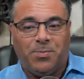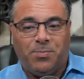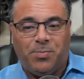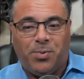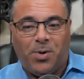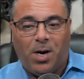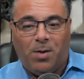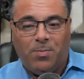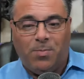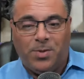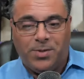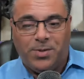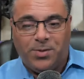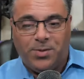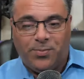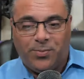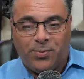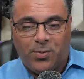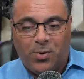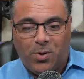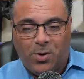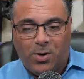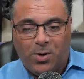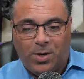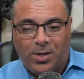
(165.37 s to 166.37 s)
probably
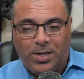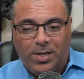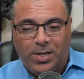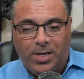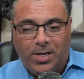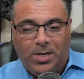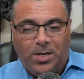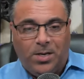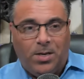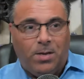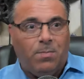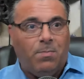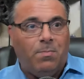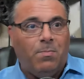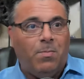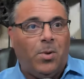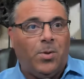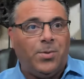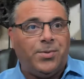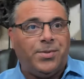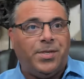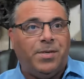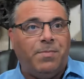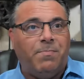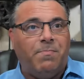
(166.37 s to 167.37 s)
defraud
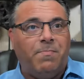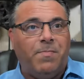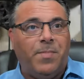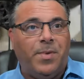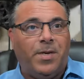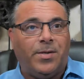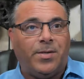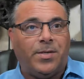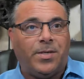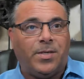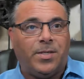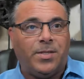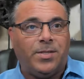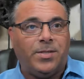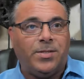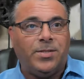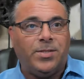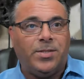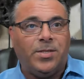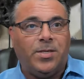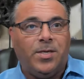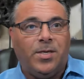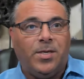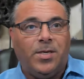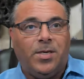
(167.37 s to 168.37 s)
multi
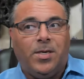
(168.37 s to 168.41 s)
millions.